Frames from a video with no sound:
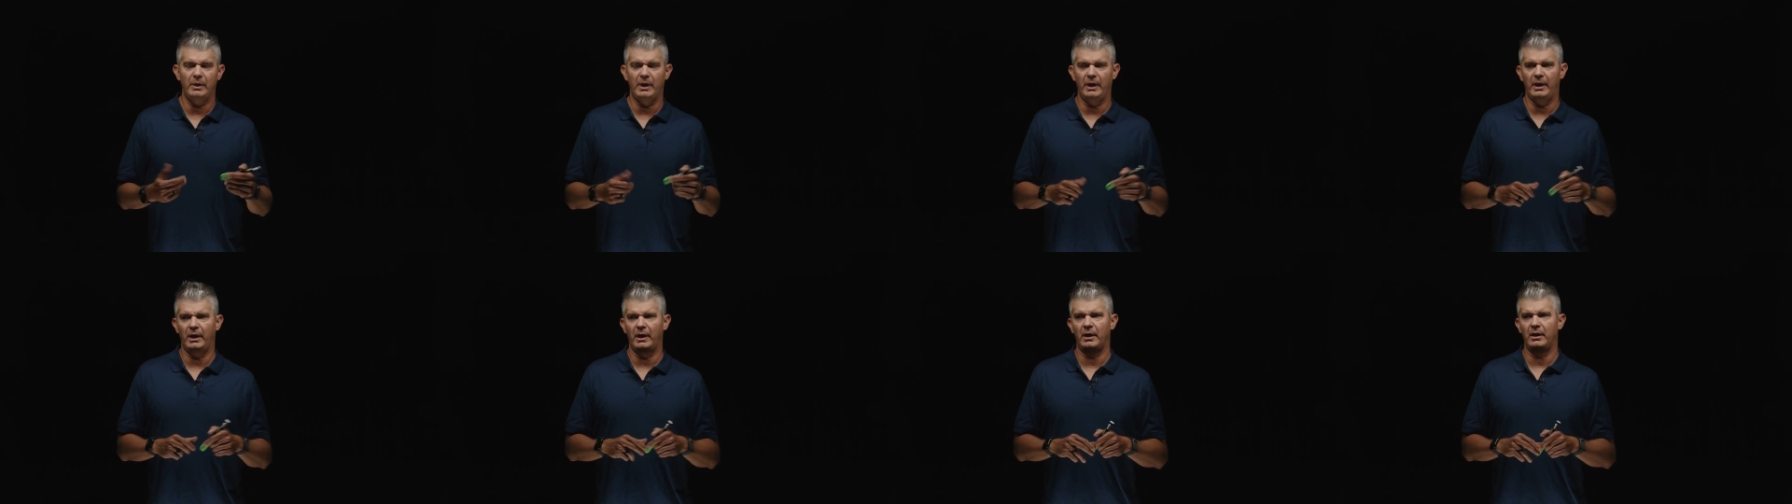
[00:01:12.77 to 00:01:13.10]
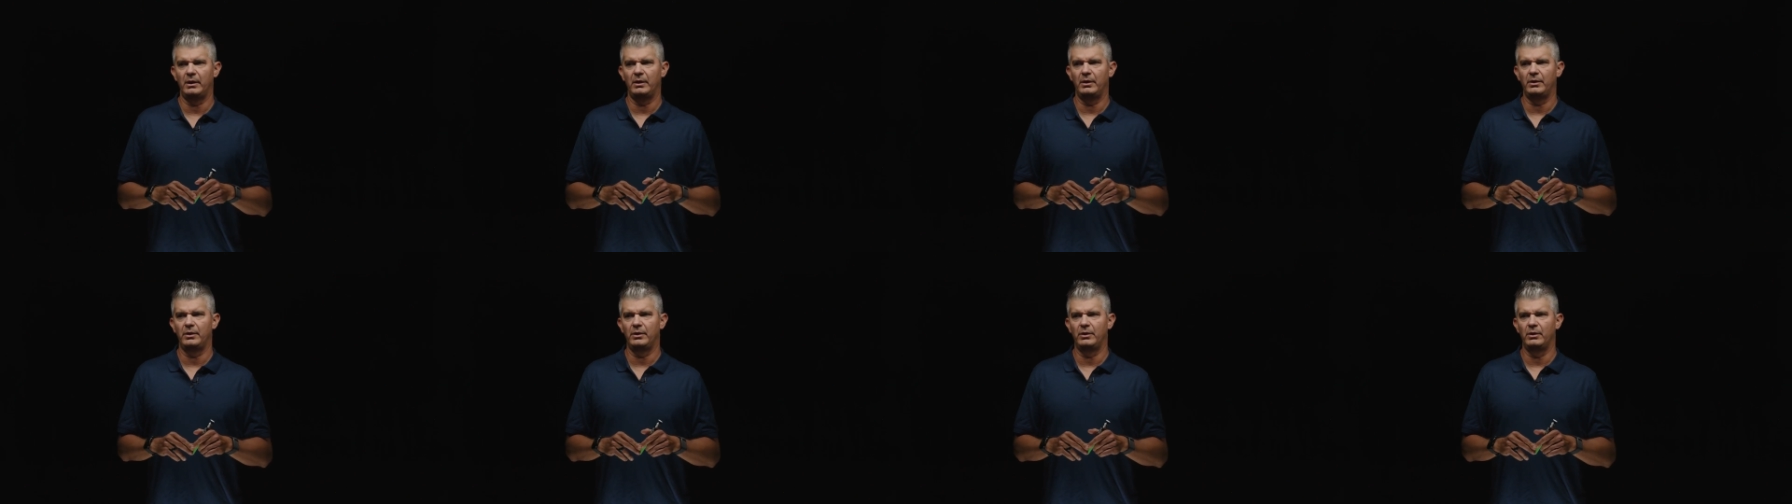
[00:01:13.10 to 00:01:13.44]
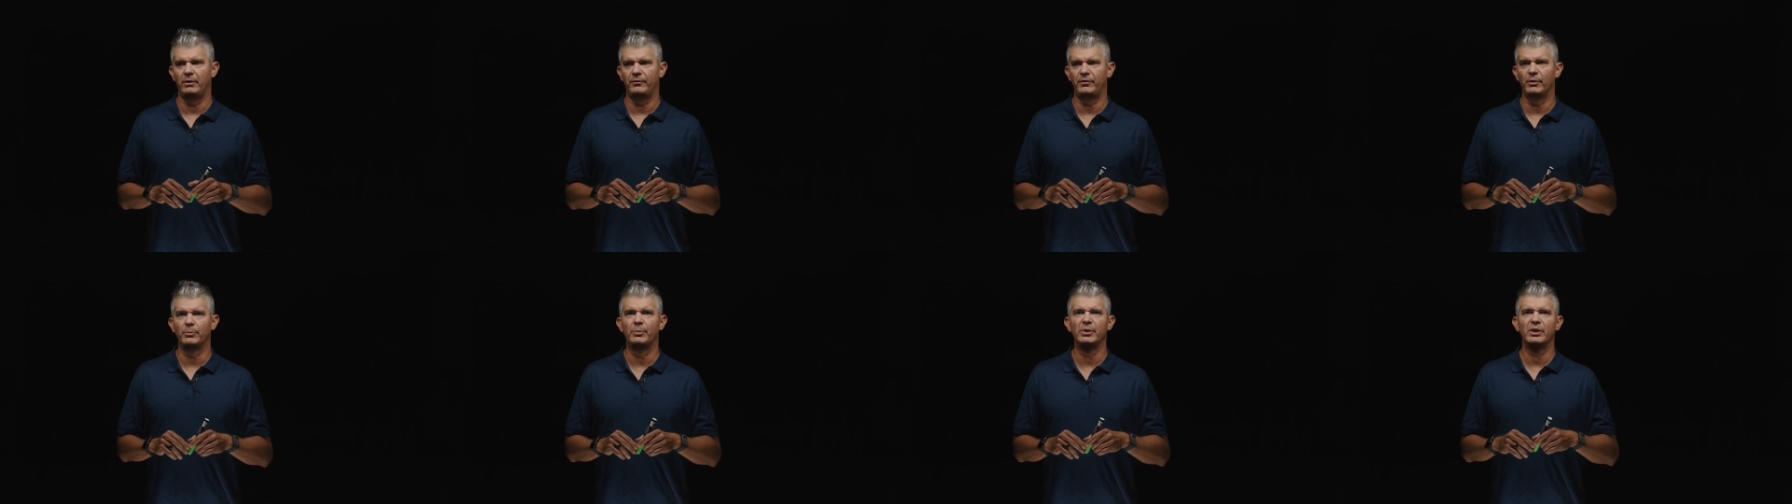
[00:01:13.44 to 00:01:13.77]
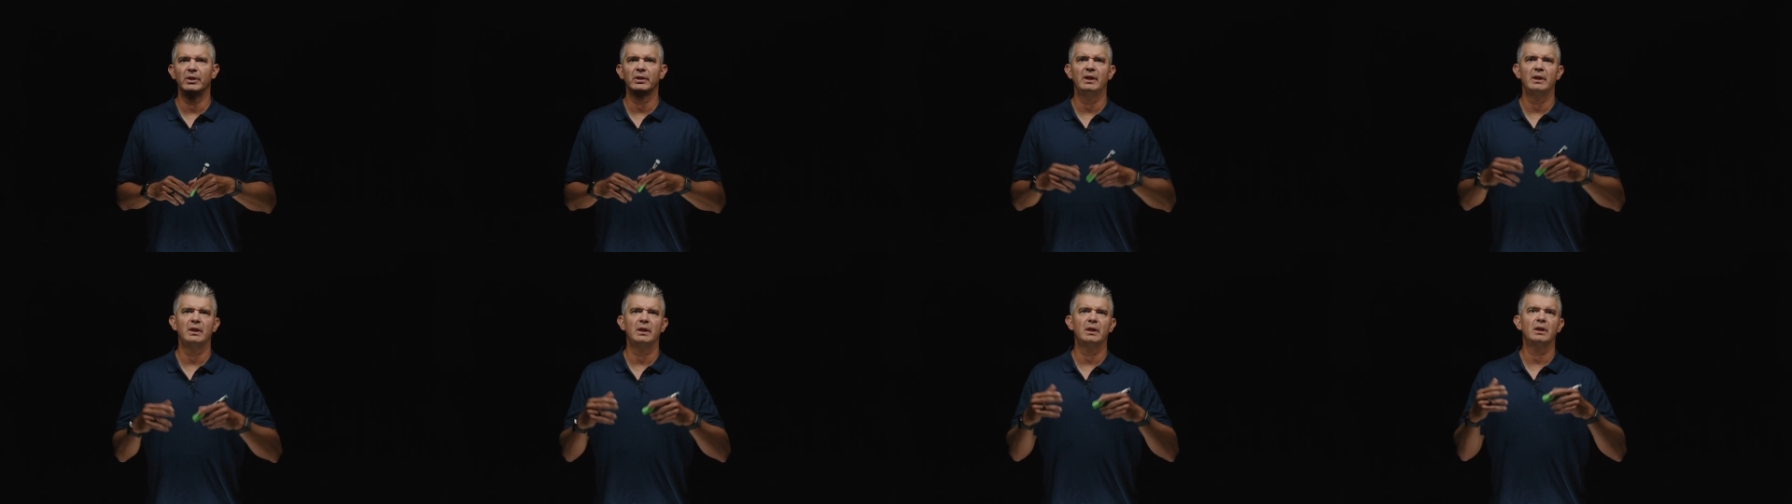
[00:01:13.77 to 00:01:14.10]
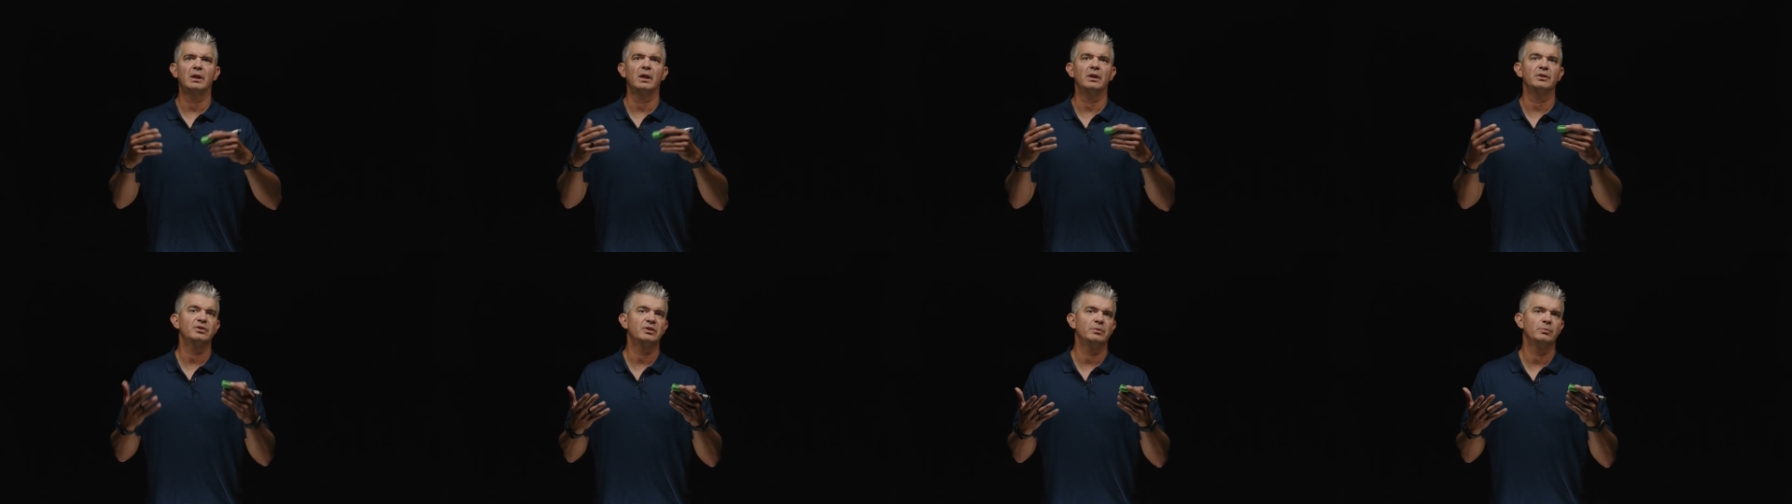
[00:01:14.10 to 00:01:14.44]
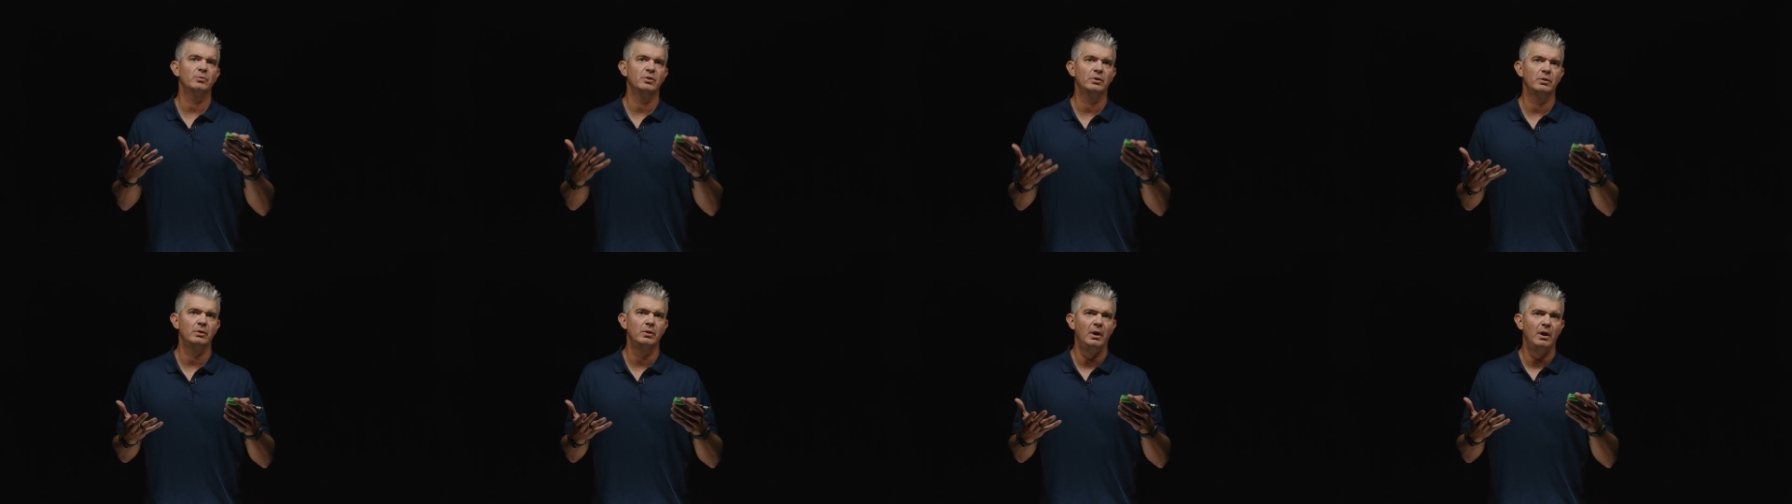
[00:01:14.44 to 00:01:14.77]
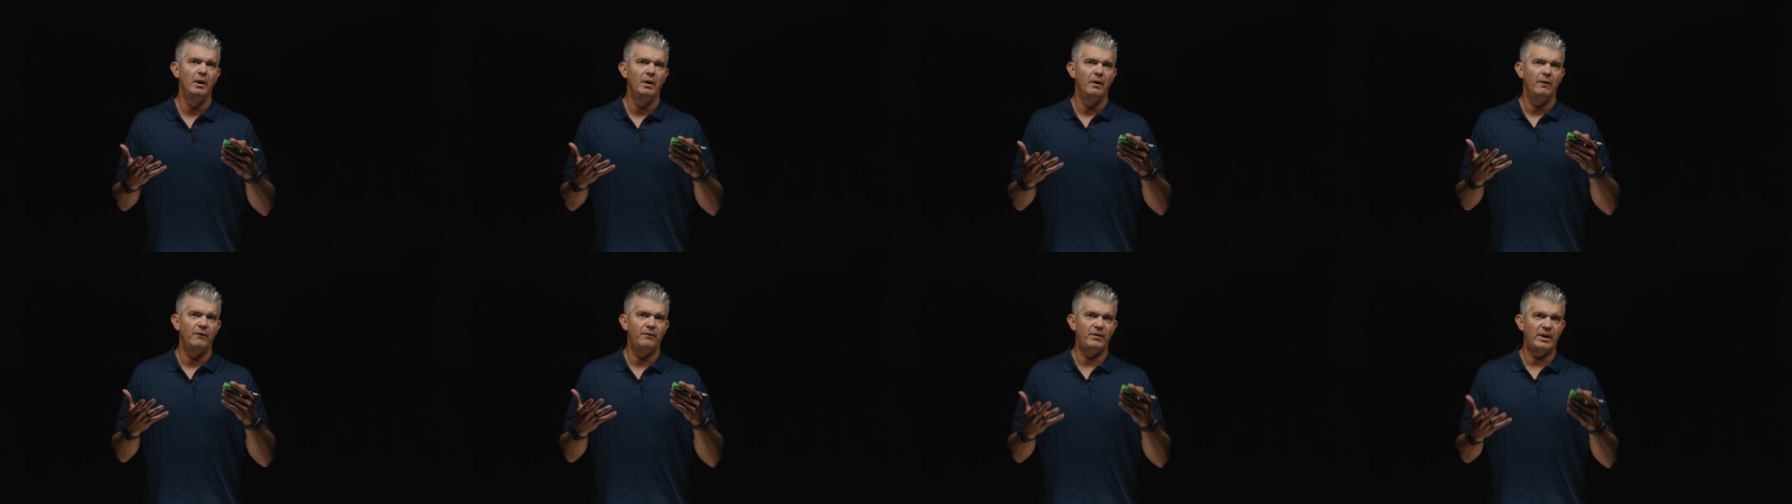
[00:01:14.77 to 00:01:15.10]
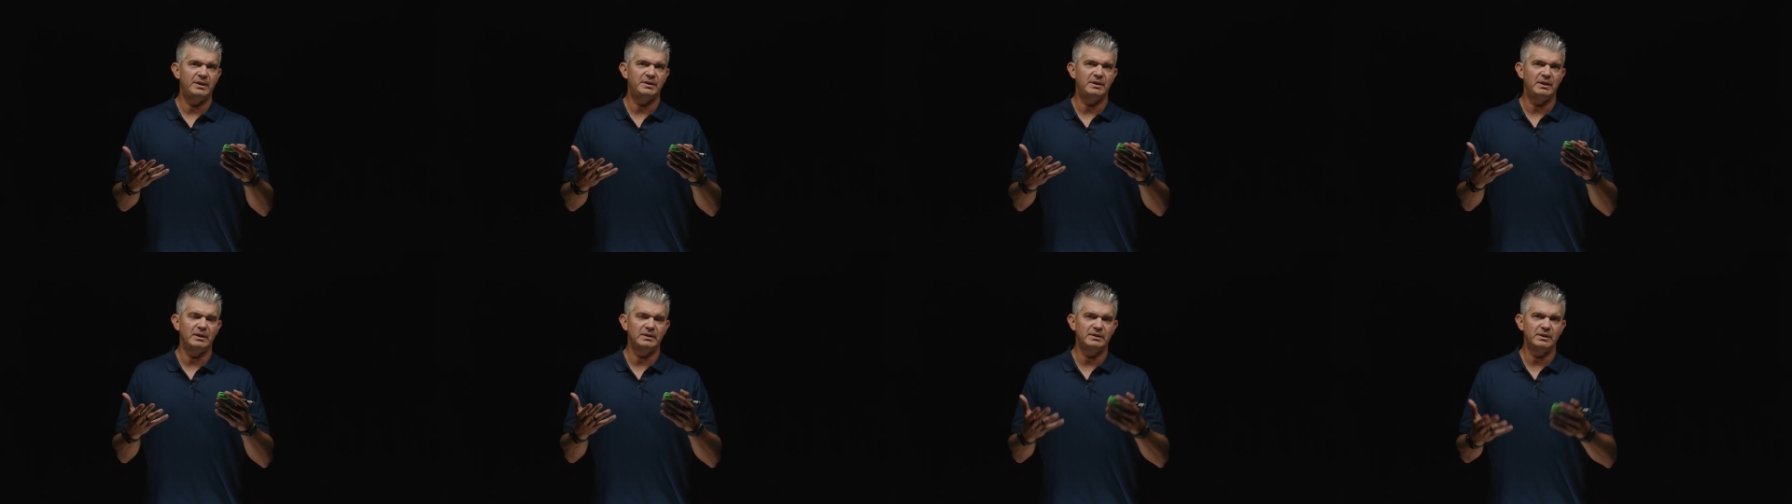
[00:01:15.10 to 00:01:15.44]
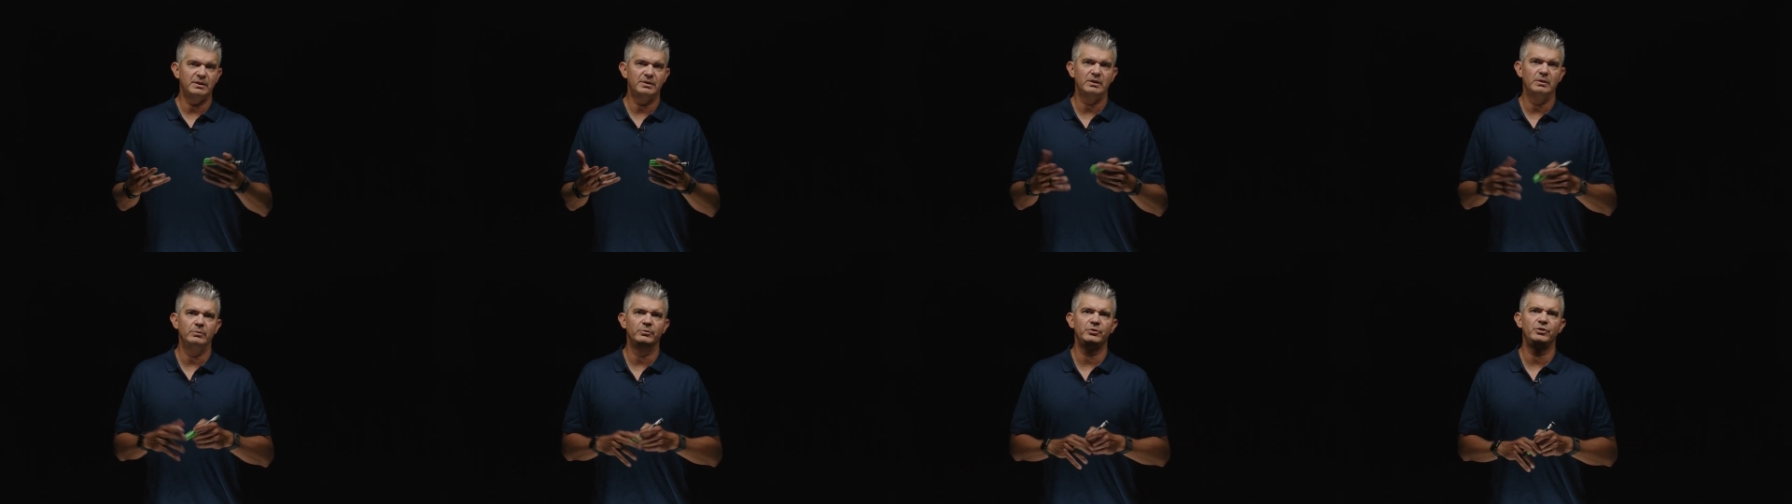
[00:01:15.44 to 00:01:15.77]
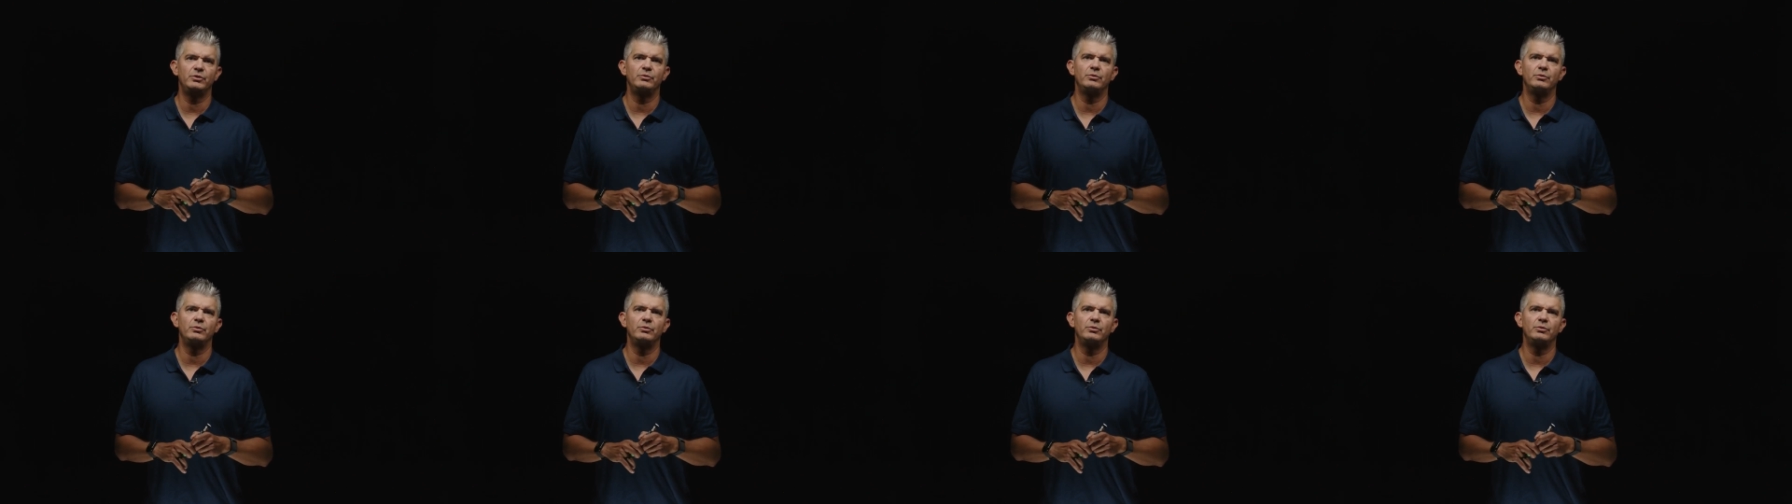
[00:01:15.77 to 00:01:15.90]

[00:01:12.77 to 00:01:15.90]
And if you're building customer-facing systems,